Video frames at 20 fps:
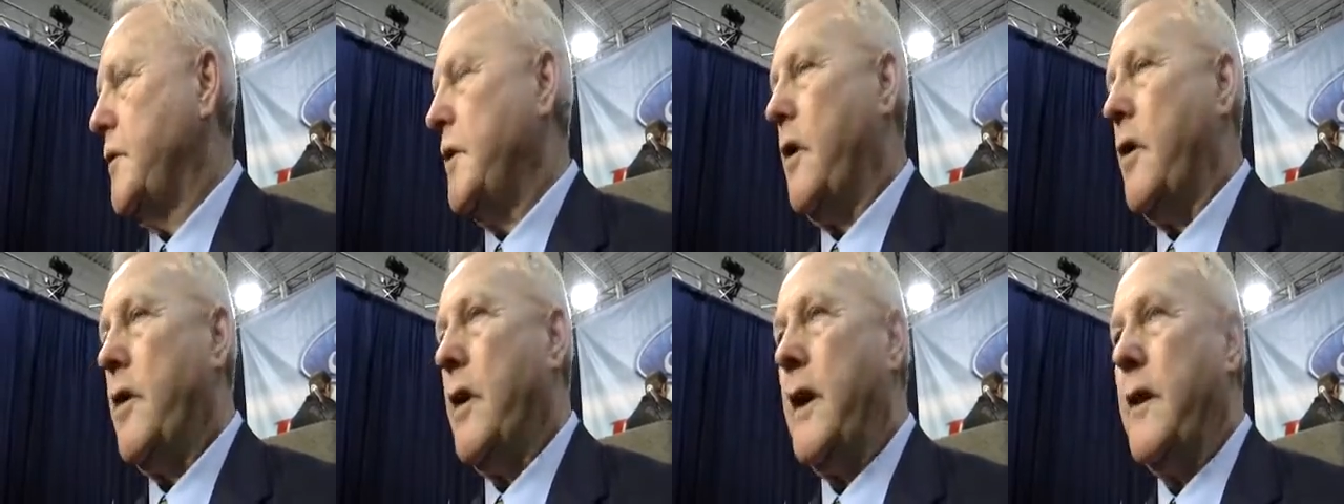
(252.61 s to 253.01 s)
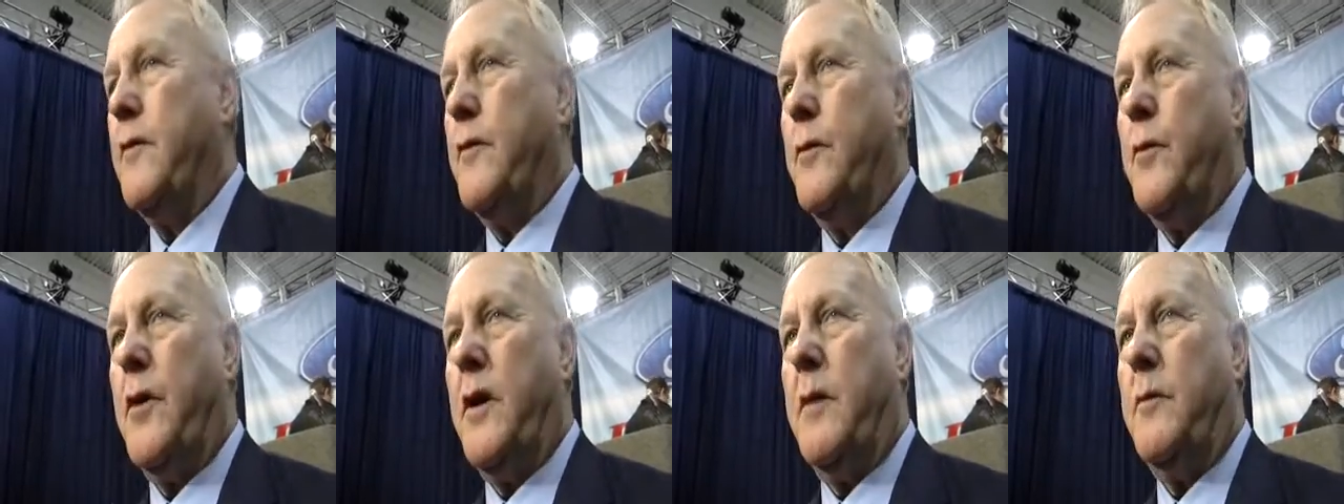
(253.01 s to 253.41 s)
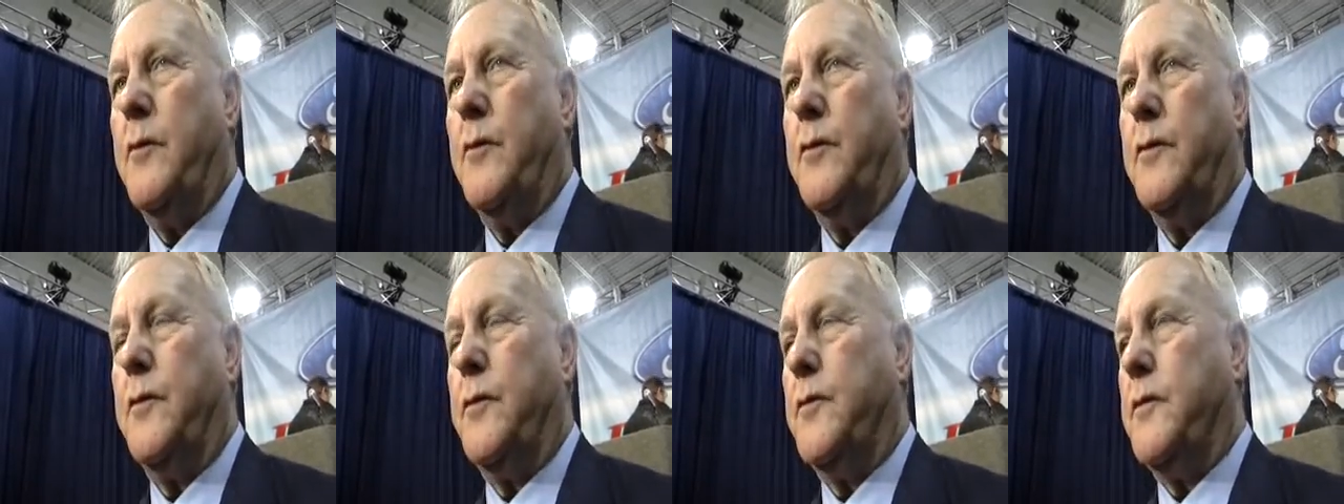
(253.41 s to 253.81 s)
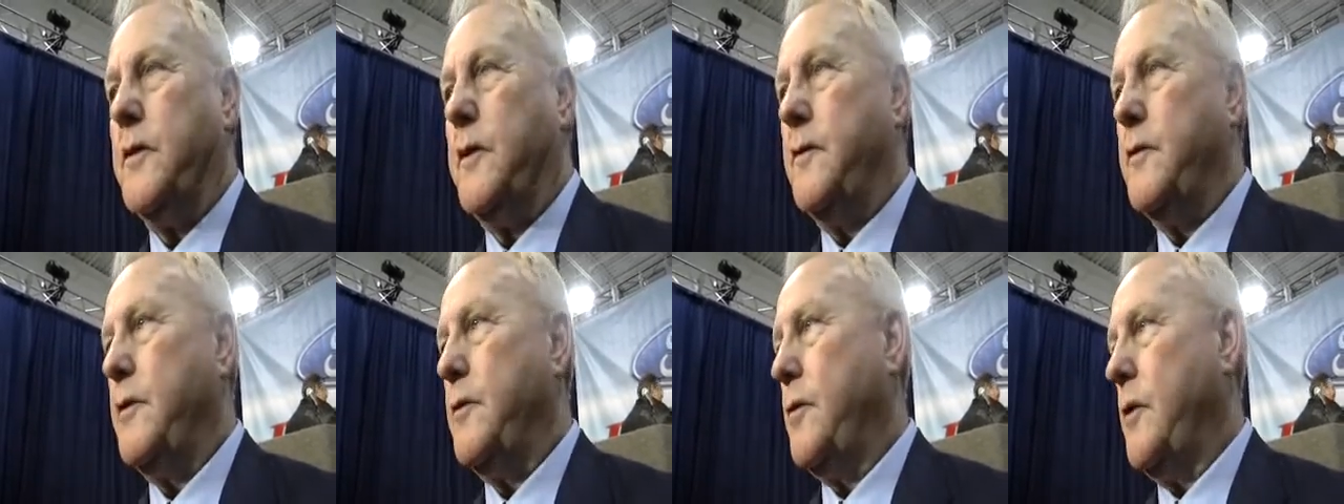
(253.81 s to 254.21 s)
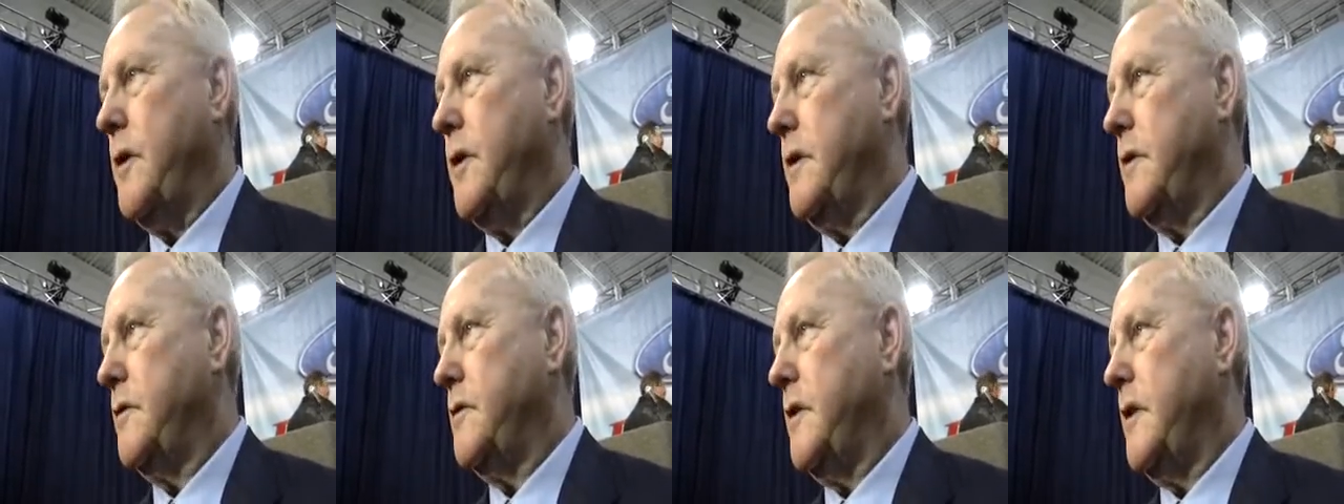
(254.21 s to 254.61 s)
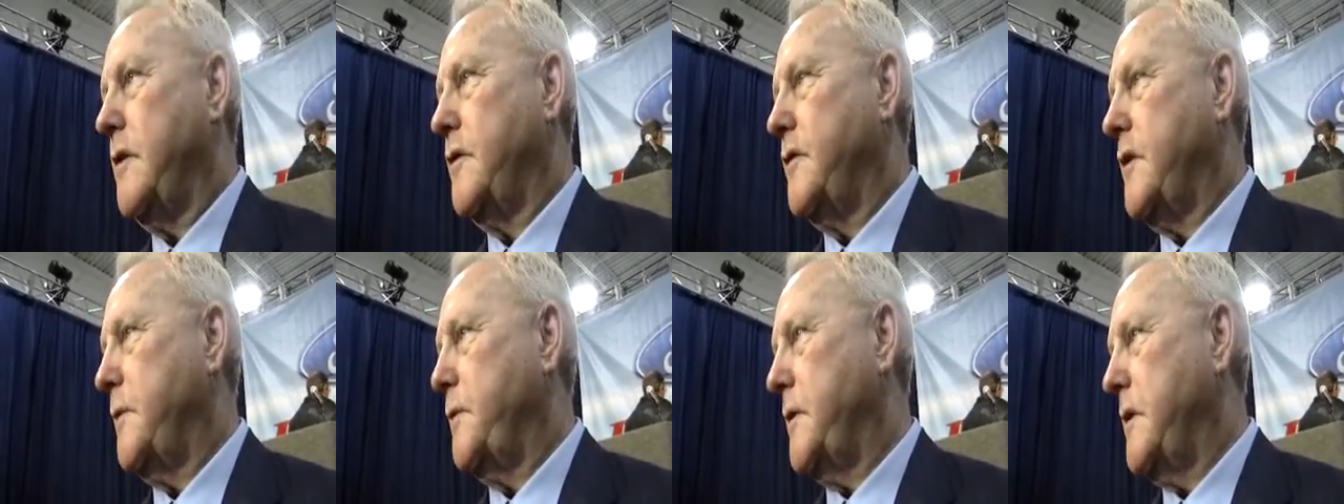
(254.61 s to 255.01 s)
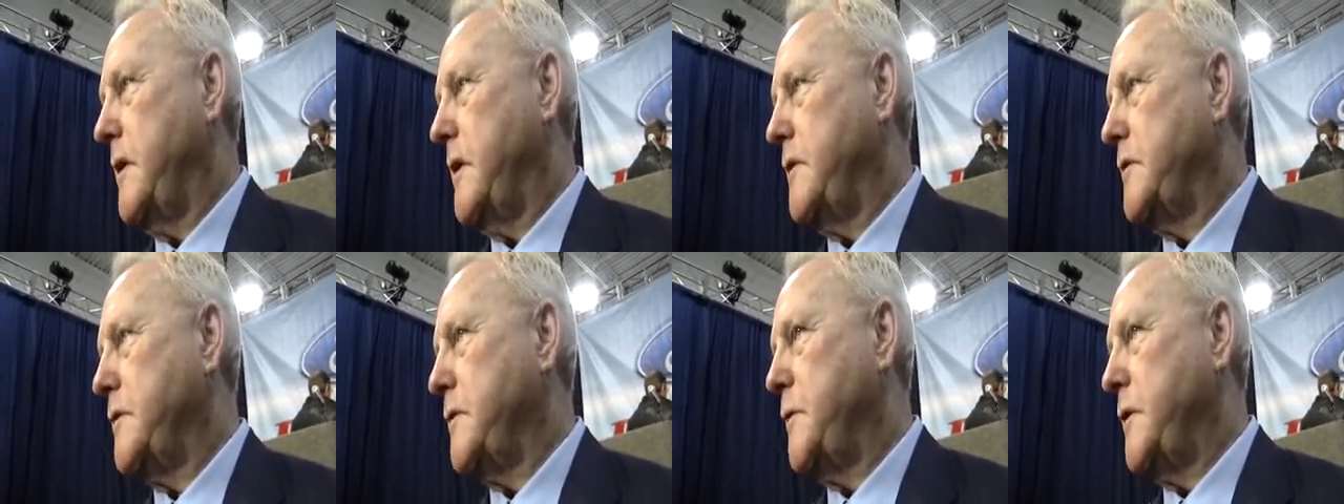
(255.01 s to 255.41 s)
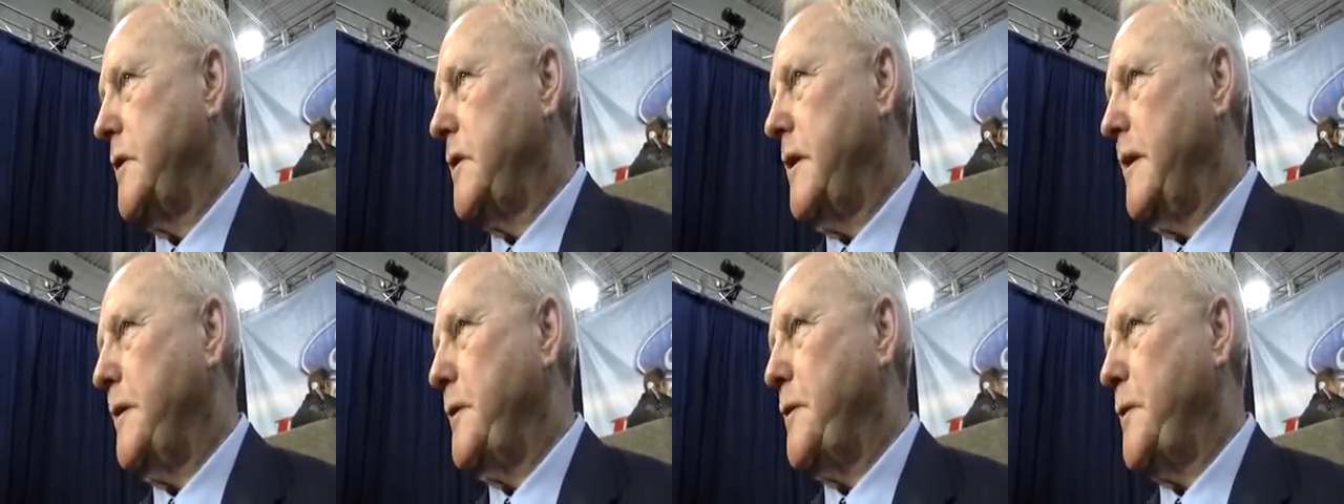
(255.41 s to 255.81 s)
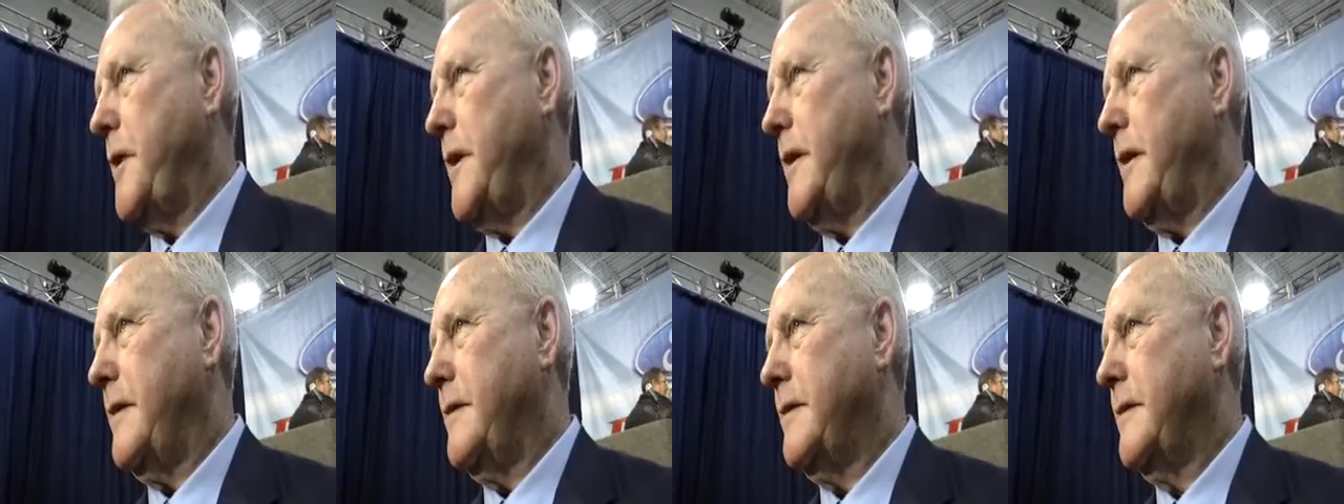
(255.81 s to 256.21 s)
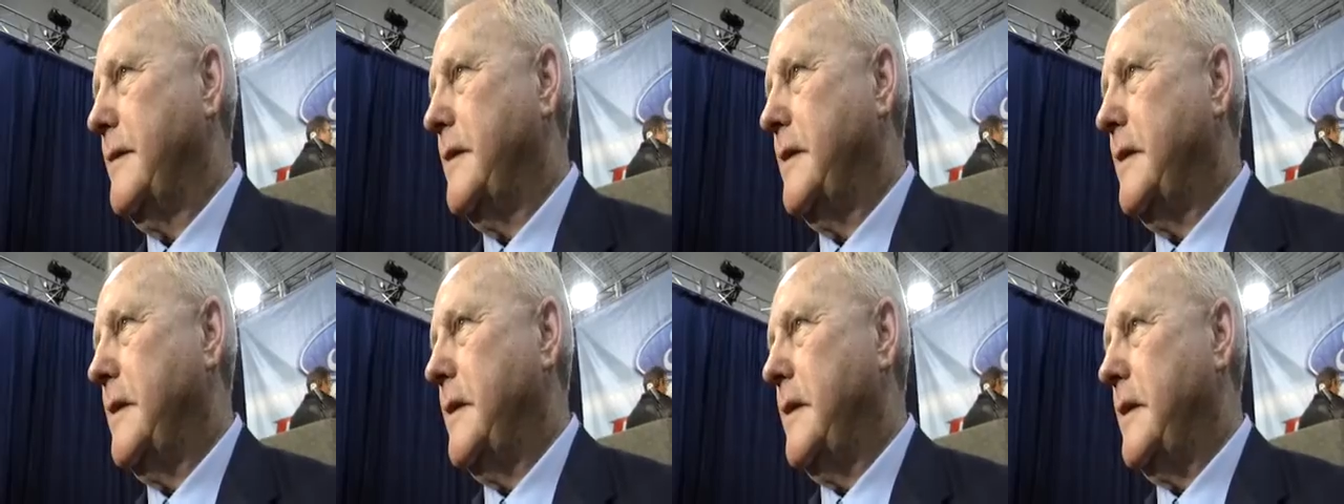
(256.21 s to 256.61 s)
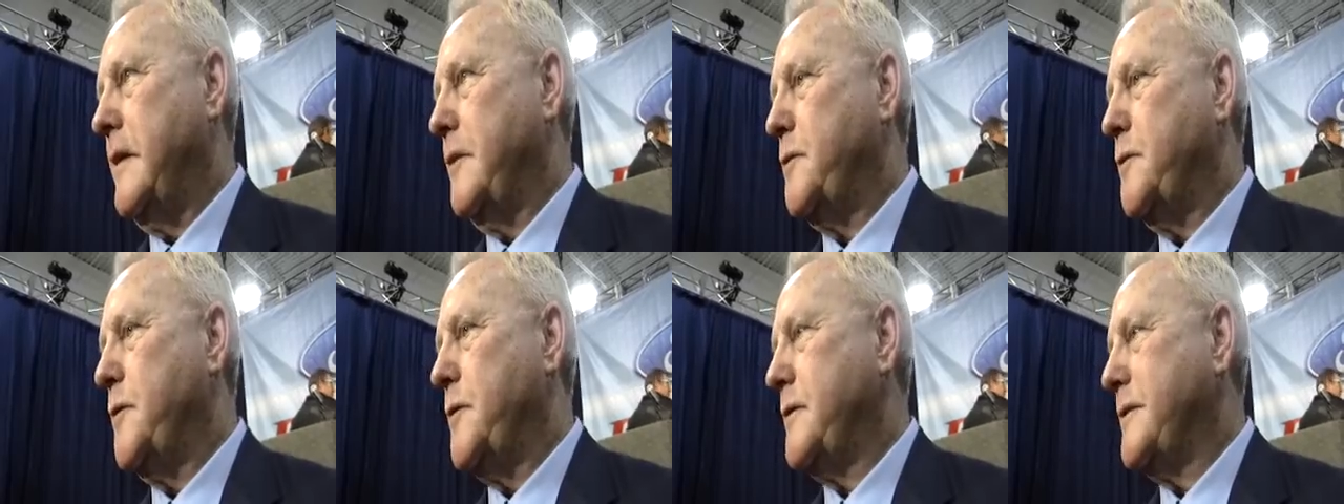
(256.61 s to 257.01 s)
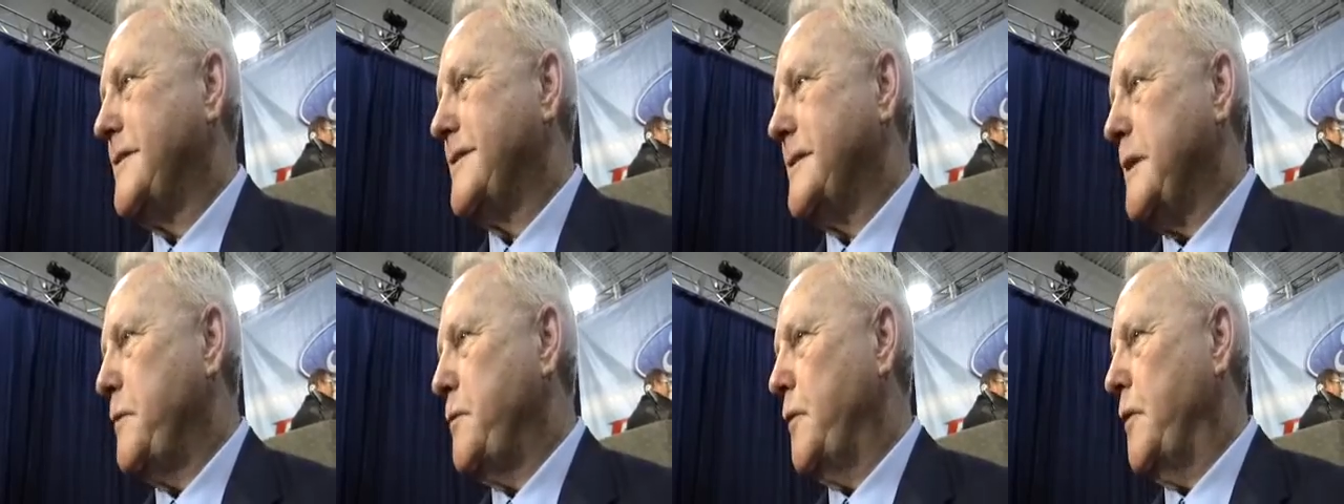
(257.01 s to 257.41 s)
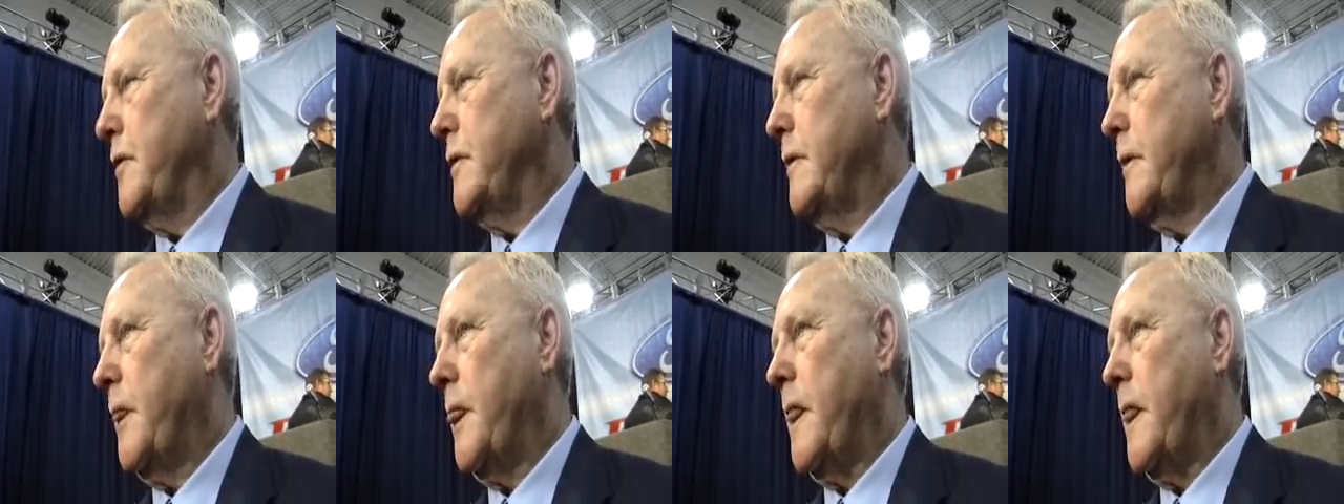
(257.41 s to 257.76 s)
We are having problems with TV ratings, and something needs to be done about it. It's pretty simple.